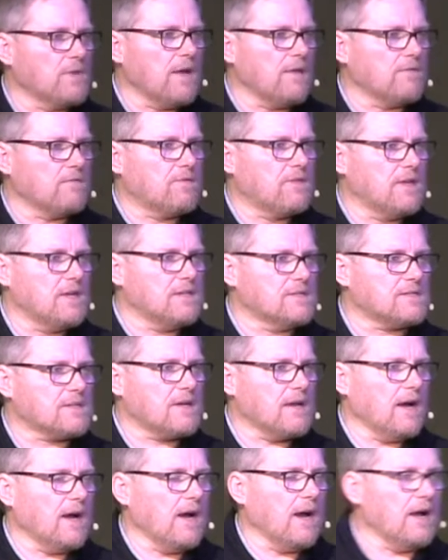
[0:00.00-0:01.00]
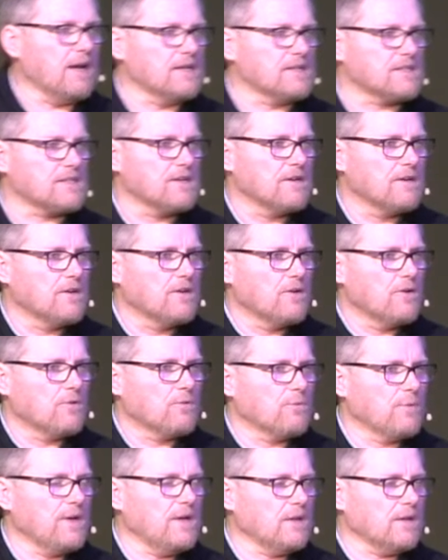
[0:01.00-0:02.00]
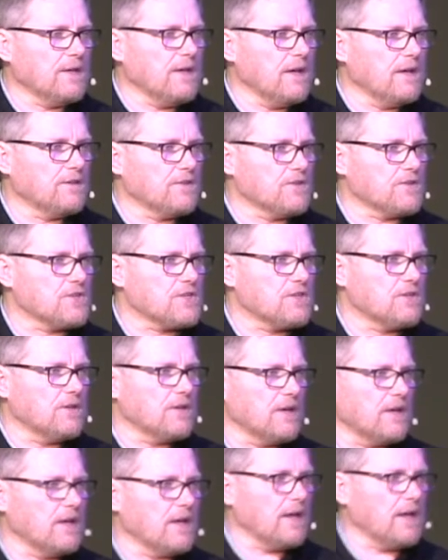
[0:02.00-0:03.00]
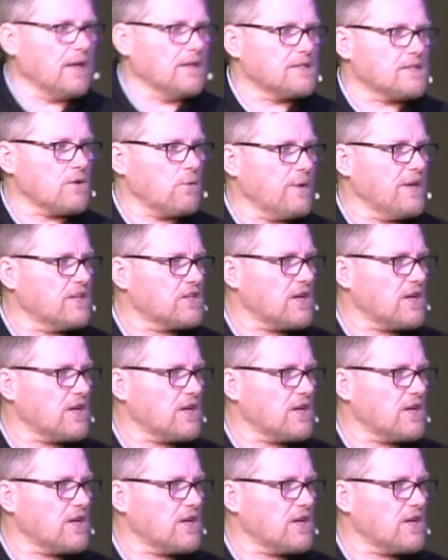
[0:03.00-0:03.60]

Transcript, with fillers: that these guys really understood it, and so he